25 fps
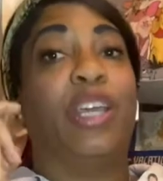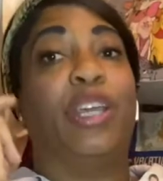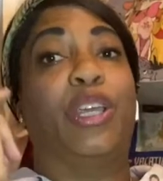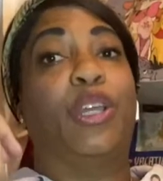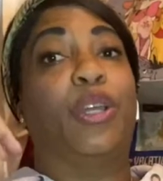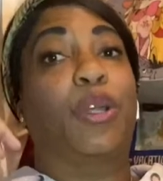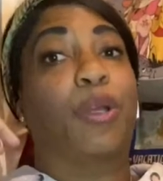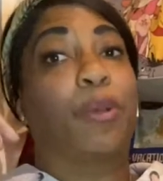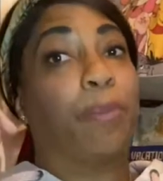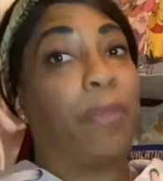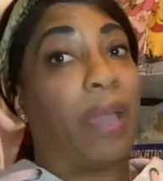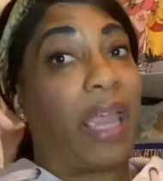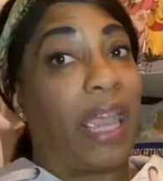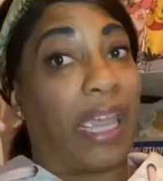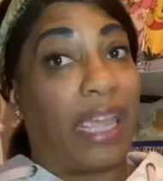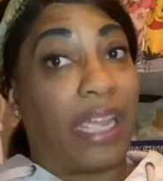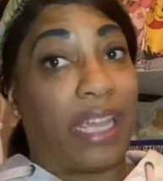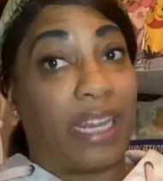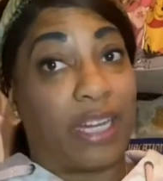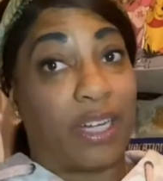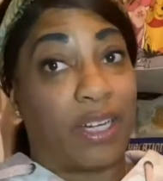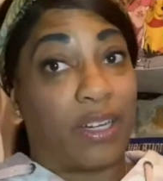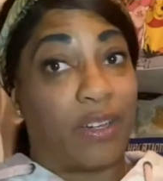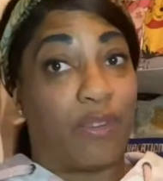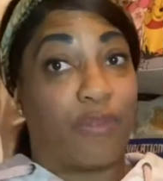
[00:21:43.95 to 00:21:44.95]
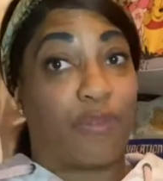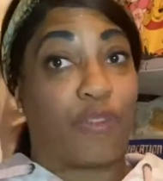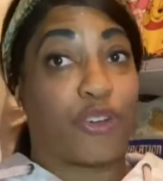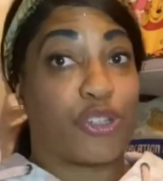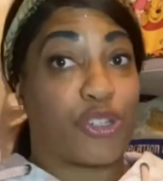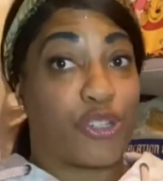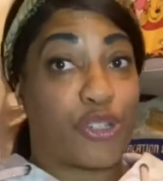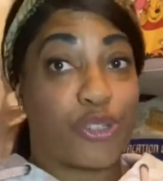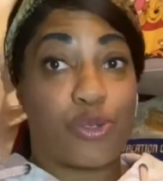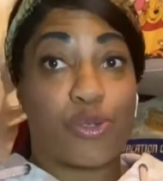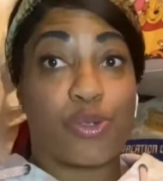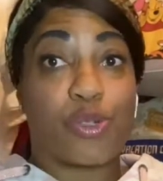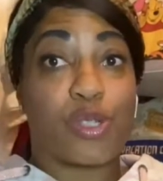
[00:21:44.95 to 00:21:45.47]
You're paying for
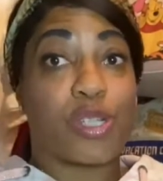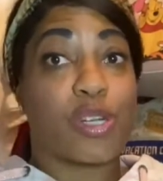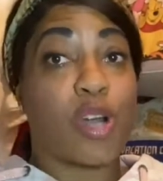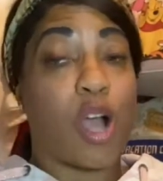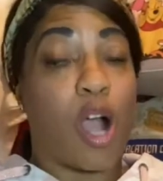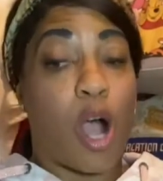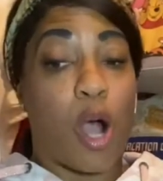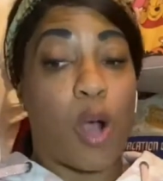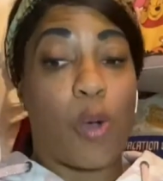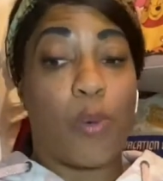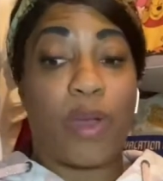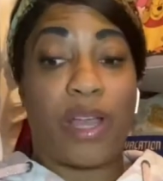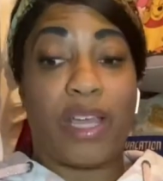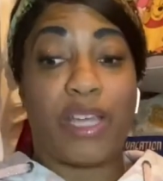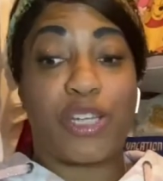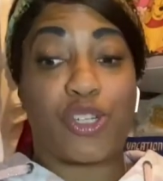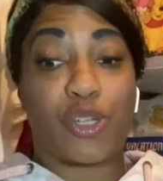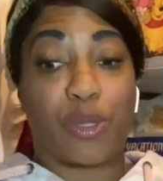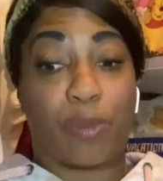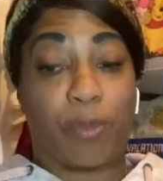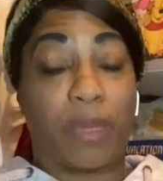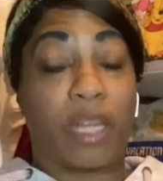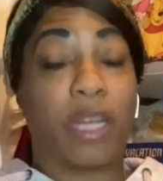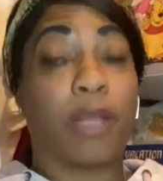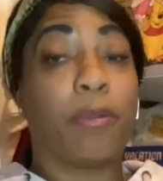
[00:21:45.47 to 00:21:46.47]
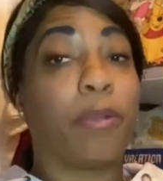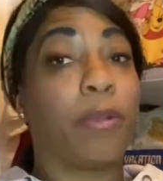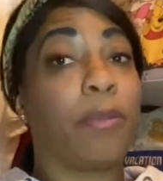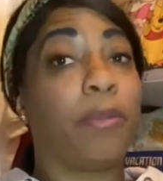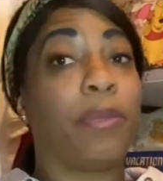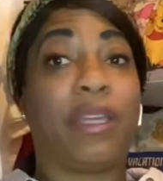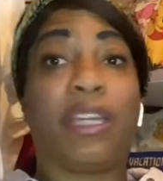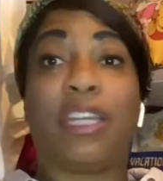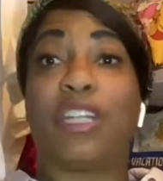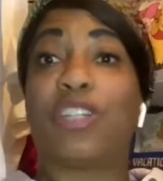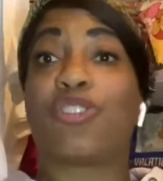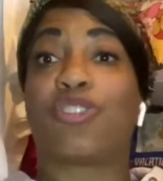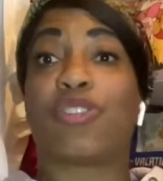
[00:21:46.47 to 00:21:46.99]
sure always your minimum
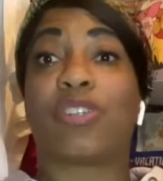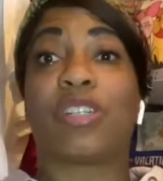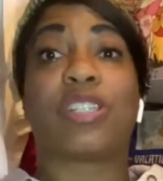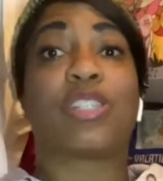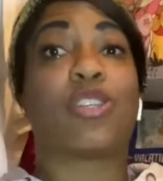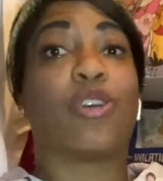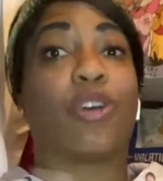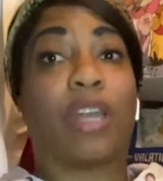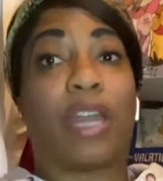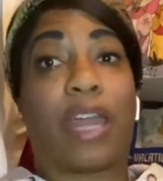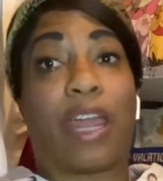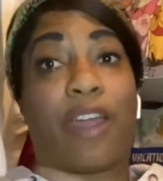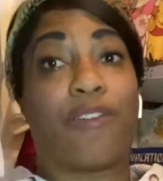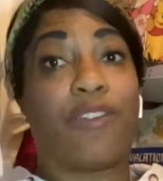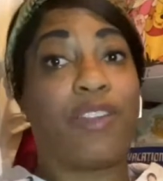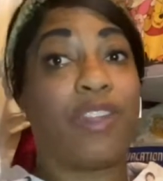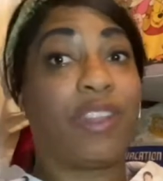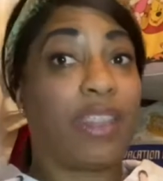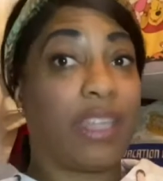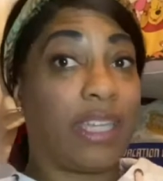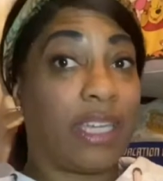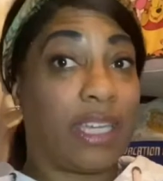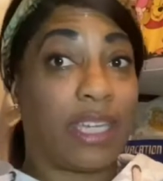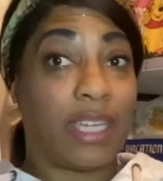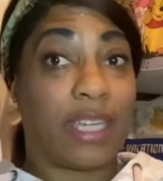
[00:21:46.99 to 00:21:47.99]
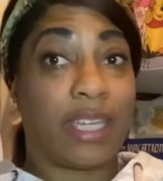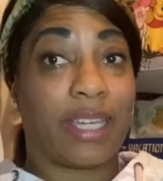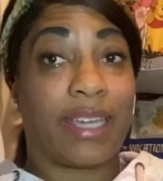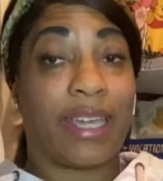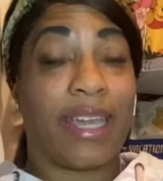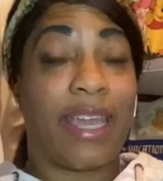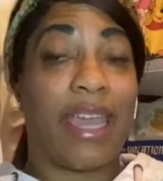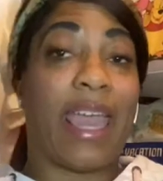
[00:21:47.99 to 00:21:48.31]
interest on everything